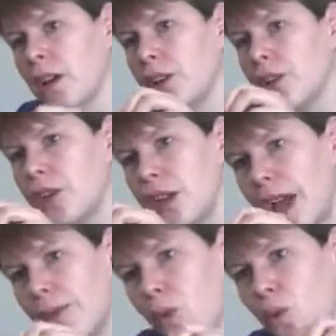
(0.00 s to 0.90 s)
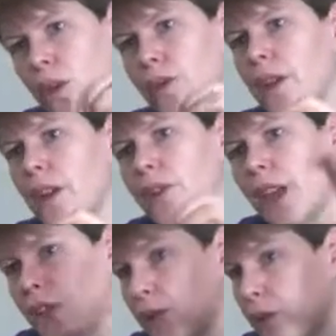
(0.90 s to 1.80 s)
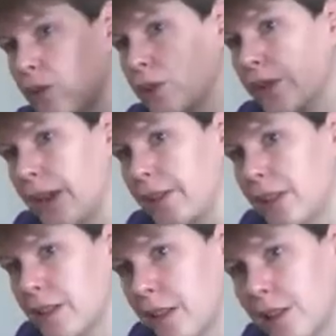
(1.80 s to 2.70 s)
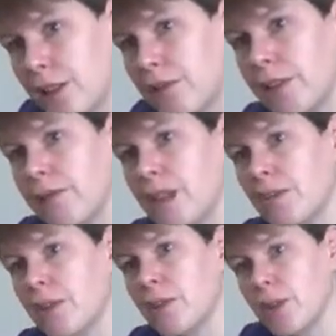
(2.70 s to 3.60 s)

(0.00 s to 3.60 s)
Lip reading: You can have all of those, and you can also have excitatory receptors,